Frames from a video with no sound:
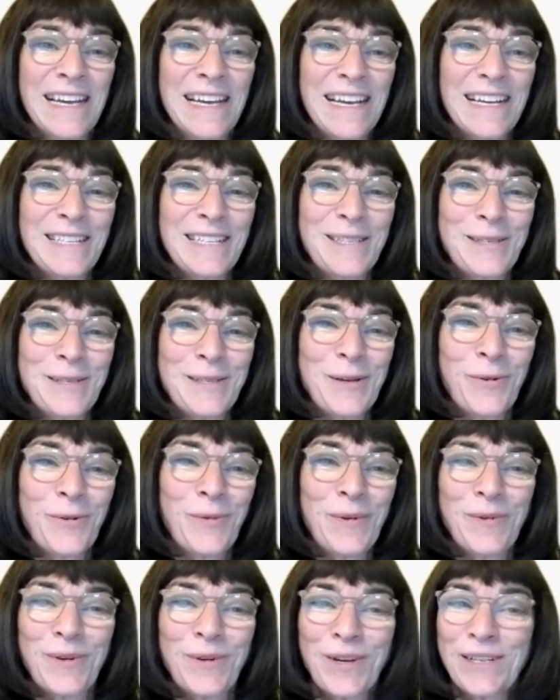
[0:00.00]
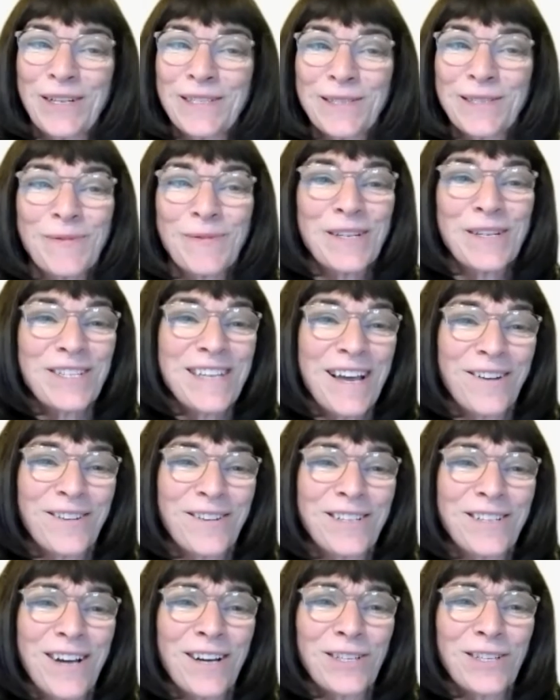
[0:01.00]
And so we were going to switch now
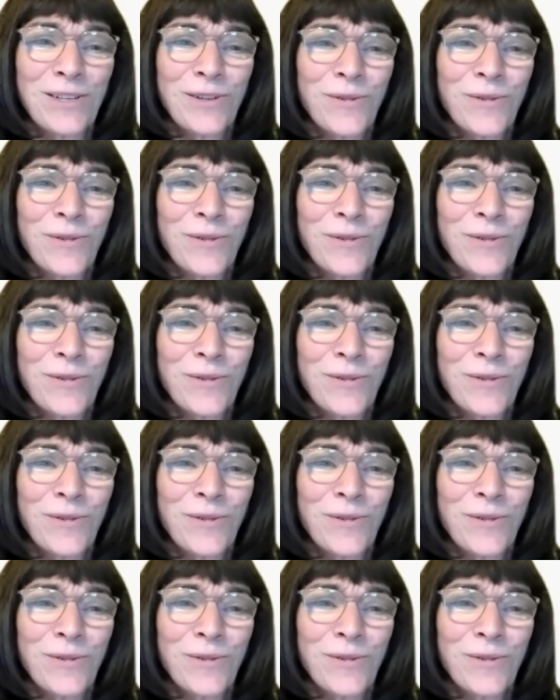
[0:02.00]
to Dr.